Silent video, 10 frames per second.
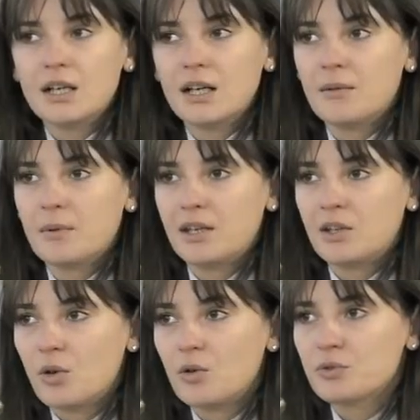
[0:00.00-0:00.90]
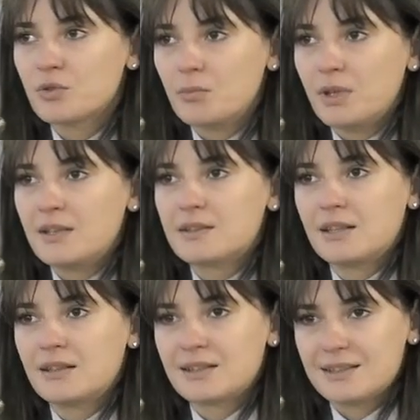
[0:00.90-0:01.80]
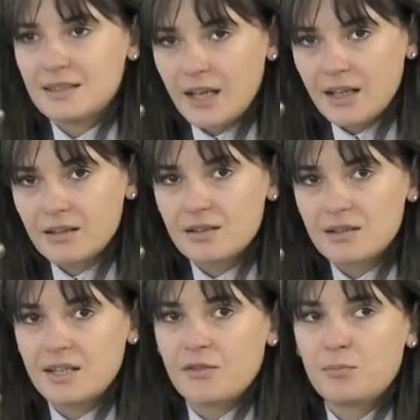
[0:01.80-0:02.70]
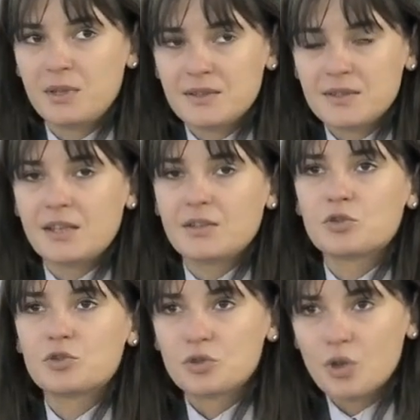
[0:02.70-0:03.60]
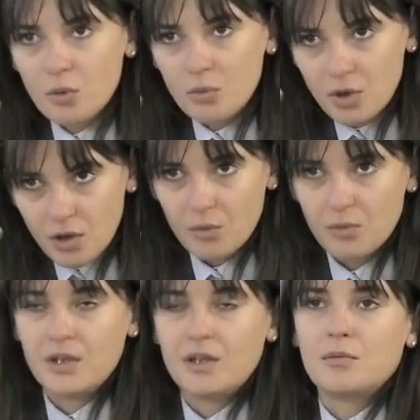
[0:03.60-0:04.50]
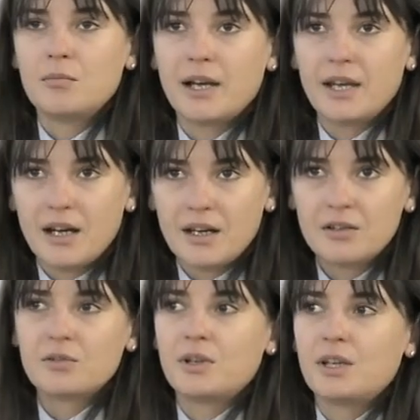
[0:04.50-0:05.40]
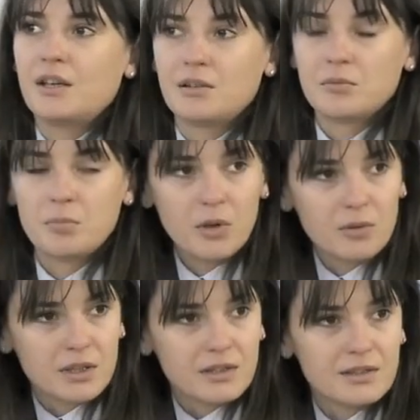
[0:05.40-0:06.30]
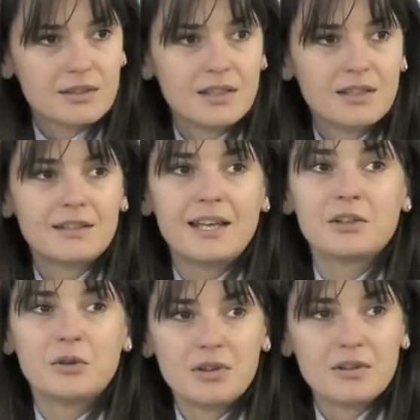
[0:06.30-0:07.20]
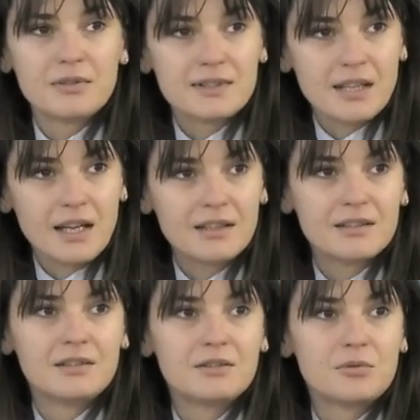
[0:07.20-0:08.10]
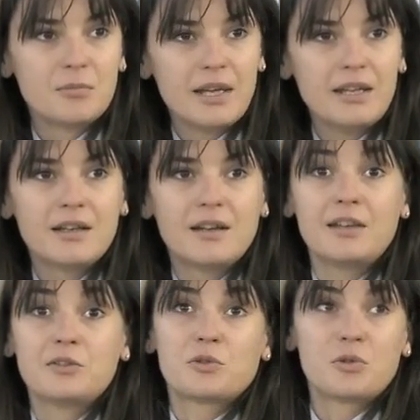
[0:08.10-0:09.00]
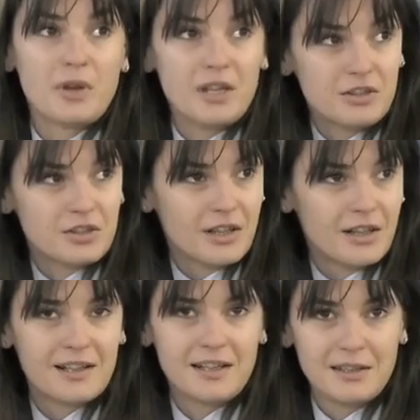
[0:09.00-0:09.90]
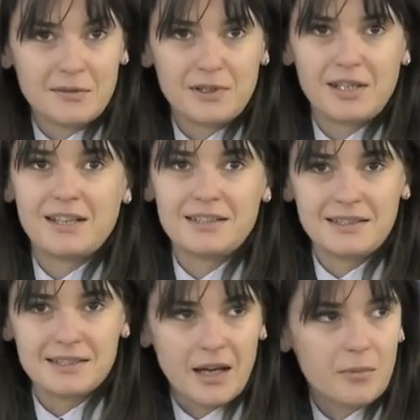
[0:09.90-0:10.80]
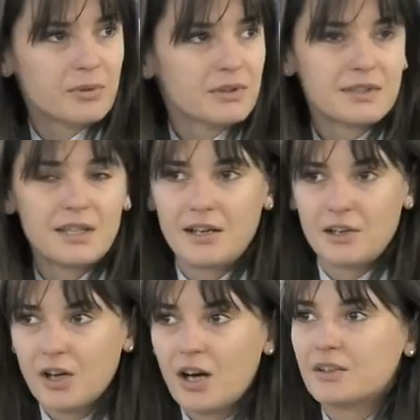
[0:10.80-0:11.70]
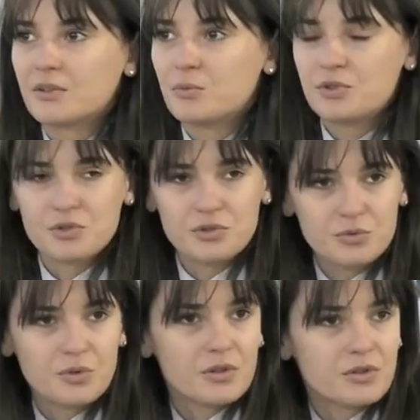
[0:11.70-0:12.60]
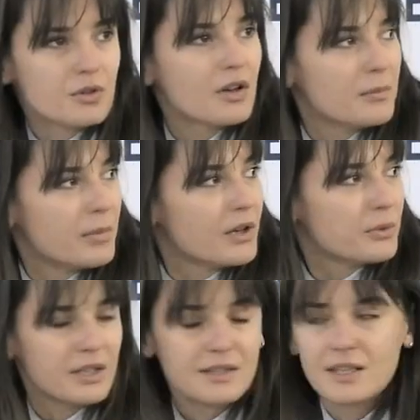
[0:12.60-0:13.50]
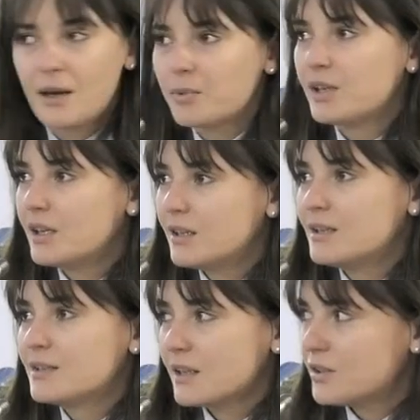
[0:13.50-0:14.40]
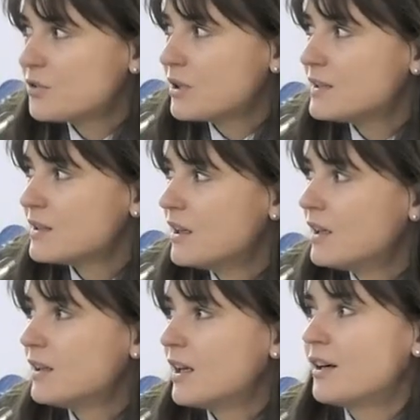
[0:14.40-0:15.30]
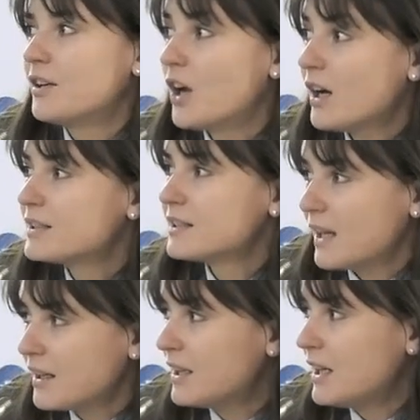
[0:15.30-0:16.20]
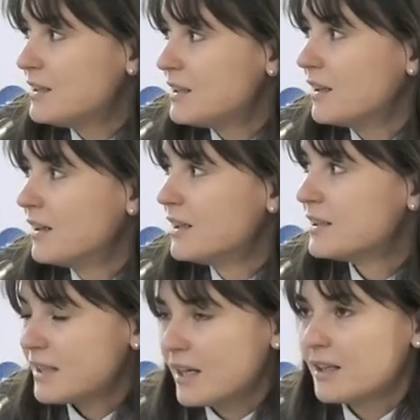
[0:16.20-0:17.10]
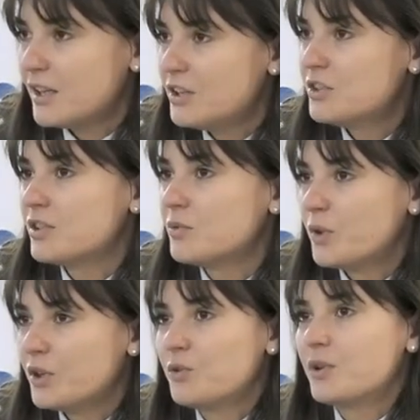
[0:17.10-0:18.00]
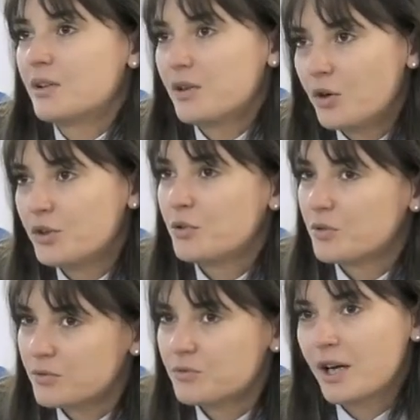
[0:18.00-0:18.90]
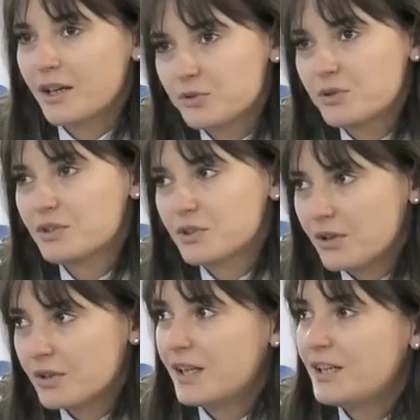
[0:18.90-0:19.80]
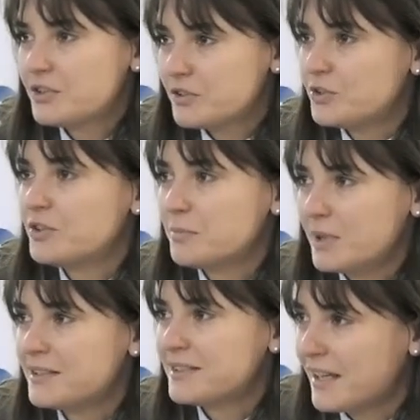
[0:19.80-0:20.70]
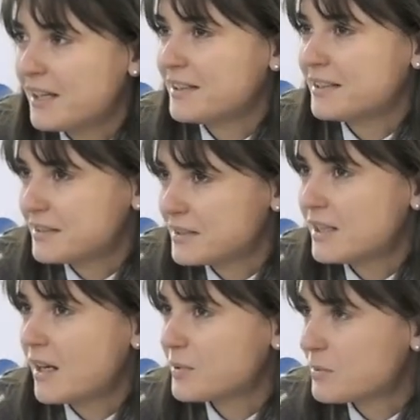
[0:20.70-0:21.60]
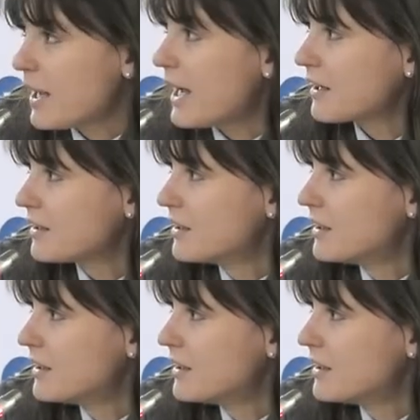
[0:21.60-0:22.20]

And it also means that the standards have been set so low by Hungary and Poland that all of a sudden Romania and Croatia are given as examples they are not. We just do not talk about what is happening in these countries that are not stagnating. Stagnation, when you are on your track to consolidation, just means taking steps back.